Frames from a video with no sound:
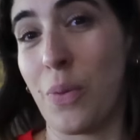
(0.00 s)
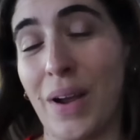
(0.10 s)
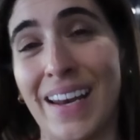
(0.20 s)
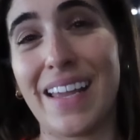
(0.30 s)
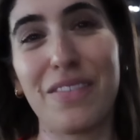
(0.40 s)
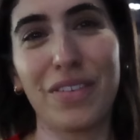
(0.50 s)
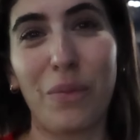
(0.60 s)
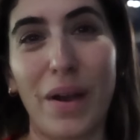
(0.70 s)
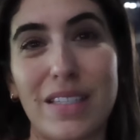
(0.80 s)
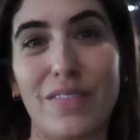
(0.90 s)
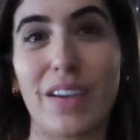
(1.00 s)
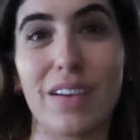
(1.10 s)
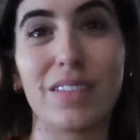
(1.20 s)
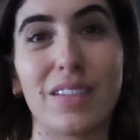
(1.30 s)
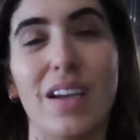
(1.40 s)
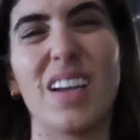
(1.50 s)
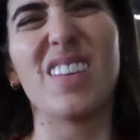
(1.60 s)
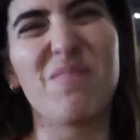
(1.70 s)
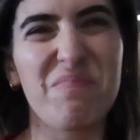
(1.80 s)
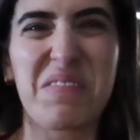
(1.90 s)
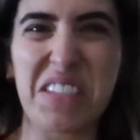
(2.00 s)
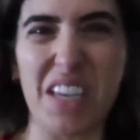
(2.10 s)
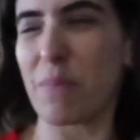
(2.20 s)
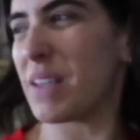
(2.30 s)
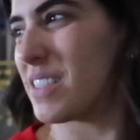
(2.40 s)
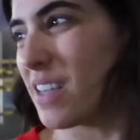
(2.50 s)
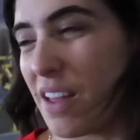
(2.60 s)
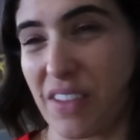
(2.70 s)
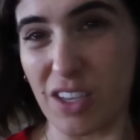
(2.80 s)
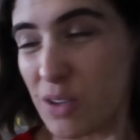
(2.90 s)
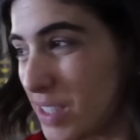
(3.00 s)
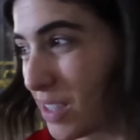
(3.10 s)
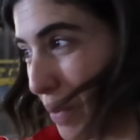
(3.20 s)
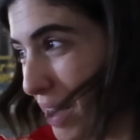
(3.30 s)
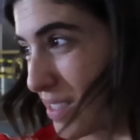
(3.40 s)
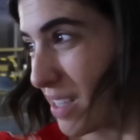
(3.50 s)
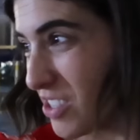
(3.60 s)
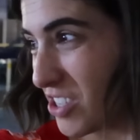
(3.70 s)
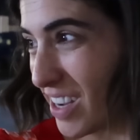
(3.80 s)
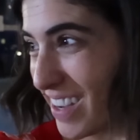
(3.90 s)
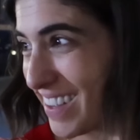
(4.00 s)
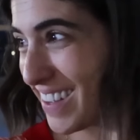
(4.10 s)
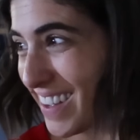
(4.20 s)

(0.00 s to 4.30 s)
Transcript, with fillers: We're leaving Westfield. Semi, I think you did the best yesterday.